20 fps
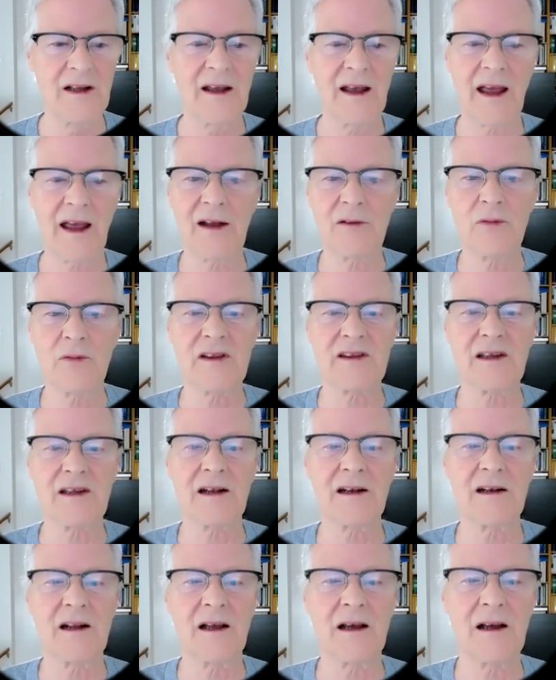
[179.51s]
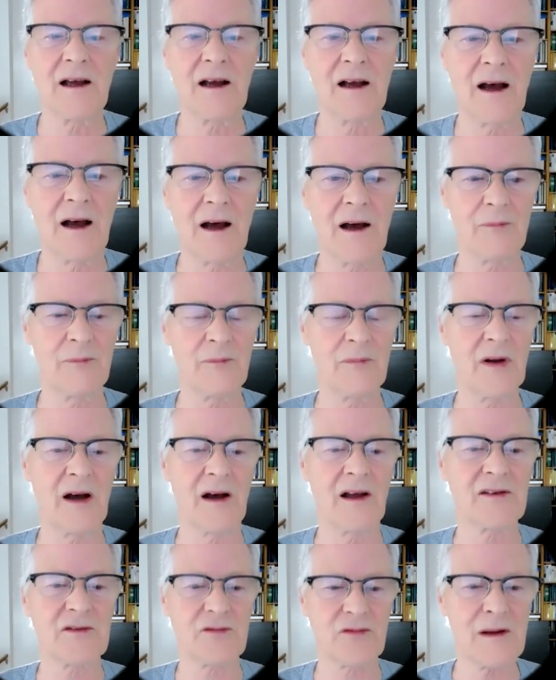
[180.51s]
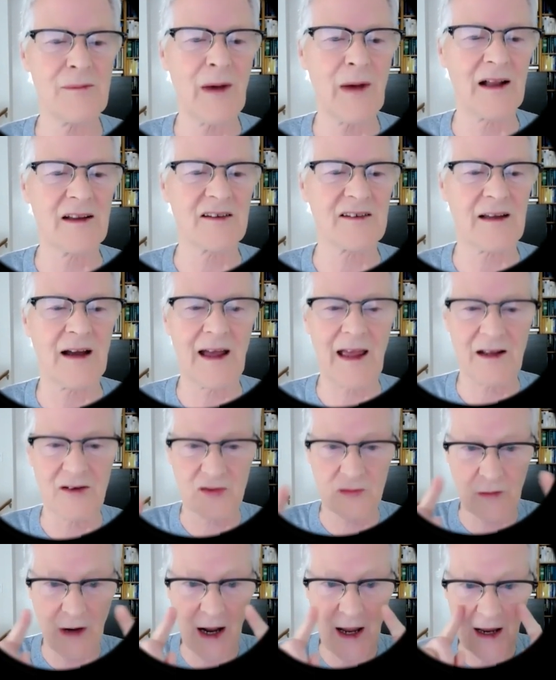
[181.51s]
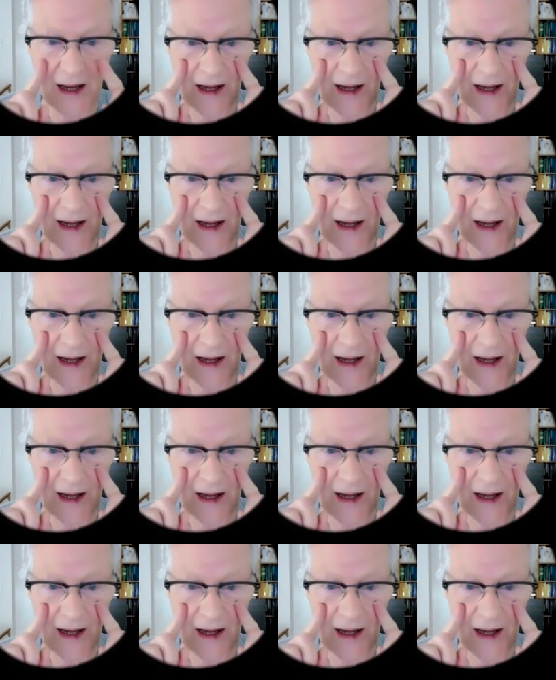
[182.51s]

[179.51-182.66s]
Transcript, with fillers: And within uh, uh, three months, I had dry